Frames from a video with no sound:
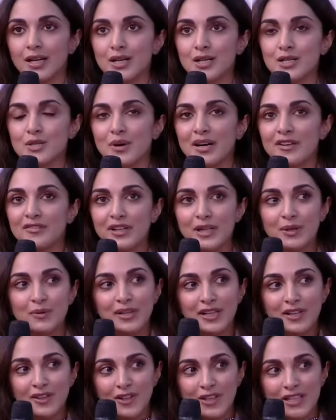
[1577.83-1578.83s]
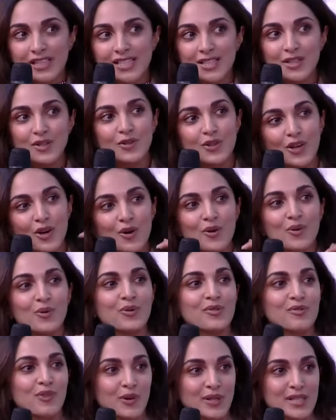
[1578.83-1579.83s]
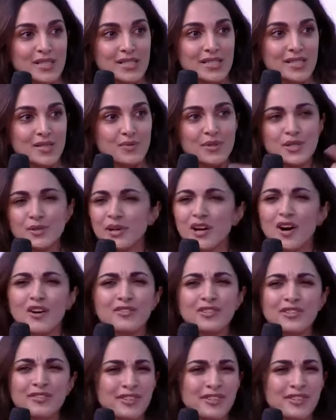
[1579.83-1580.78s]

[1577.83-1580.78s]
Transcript: So I feel you need to listen to your own voices, which we often